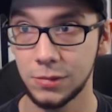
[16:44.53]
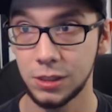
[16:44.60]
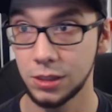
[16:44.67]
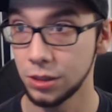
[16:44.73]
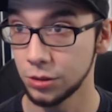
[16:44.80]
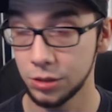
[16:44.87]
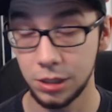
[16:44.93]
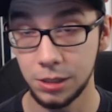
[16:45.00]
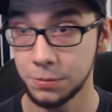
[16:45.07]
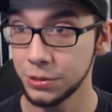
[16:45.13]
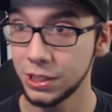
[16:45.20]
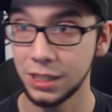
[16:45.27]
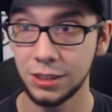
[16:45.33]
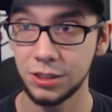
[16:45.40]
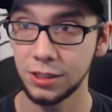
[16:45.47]
there could
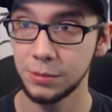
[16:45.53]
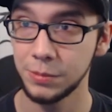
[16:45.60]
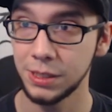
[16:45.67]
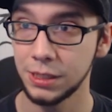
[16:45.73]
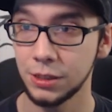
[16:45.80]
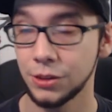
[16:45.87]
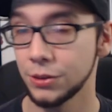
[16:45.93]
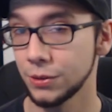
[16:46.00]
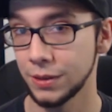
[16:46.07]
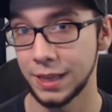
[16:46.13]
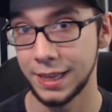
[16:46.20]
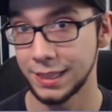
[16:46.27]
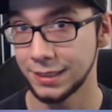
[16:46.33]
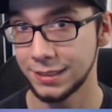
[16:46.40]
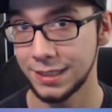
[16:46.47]
potentially be another
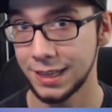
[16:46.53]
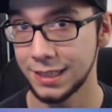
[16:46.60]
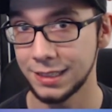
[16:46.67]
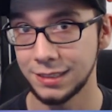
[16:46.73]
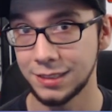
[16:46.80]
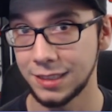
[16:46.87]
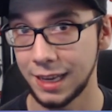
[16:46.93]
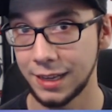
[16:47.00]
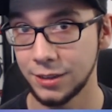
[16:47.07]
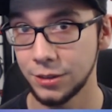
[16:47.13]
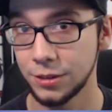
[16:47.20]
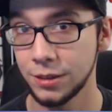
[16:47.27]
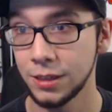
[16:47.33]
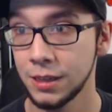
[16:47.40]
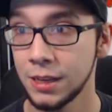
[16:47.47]
lands deck in
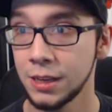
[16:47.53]
Standard,